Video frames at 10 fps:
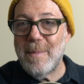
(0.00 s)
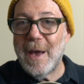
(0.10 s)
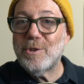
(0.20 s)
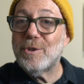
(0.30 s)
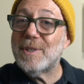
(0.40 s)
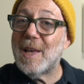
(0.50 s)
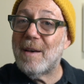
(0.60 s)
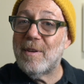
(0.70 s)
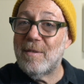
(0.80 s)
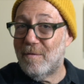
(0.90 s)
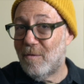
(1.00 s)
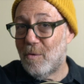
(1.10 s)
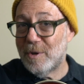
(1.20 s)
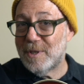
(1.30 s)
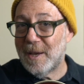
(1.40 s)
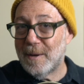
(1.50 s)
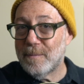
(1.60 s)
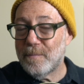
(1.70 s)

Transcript: major 7 voicing